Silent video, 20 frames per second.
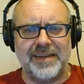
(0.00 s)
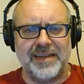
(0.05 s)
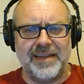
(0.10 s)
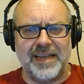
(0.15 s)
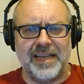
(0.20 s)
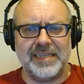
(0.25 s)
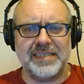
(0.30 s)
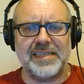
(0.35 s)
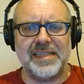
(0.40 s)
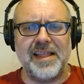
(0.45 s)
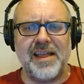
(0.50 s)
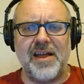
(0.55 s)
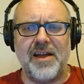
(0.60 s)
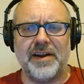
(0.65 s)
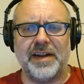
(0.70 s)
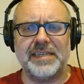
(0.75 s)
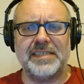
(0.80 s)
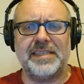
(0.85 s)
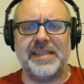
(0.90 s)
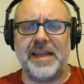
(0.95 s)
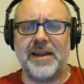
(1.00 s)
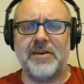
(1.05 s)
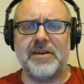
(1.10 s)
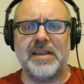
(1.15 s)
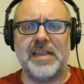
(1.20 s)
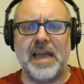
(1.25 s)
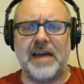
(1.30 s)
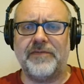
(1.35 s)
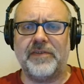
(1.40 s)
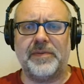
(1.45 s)
as long as their
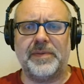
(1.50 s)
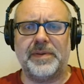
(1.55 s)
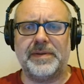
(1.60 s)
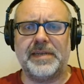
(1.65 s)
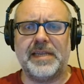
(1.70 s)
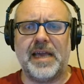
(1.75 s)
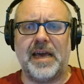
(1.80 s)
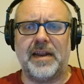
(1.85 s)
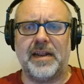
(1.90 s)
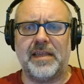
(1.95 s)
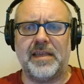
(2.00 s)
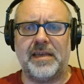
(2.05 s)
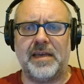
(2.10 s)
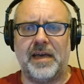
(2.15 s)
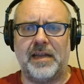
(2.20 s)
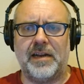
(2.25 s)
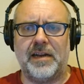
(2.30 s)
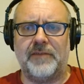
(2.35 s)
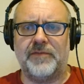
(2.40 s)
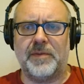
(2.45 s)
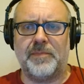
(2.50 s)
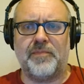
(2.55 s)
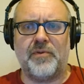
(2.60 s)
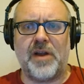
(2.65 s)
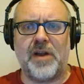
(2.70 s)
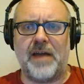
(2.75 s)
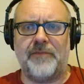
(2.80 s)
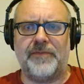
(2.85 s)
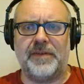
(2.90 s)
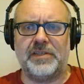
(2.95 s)
government got a cut of the
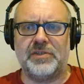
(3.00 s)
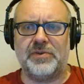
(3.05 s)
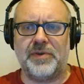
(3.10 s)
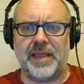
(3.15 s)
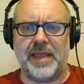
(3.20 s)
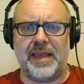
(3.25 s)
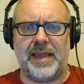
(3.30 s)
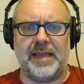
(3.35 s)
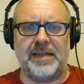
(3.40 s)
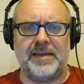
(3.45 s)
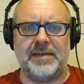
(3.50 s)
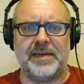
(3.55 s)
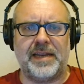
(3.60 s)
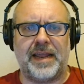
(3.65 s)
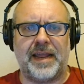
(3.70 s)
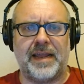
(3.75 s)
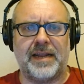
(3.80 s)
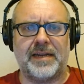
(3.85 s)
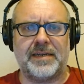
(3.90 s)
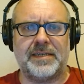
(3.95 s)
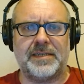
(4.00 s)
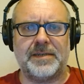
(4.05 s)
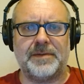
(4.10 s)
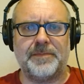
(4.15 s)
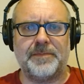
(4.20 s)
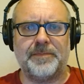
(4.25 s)
profits with a head tax.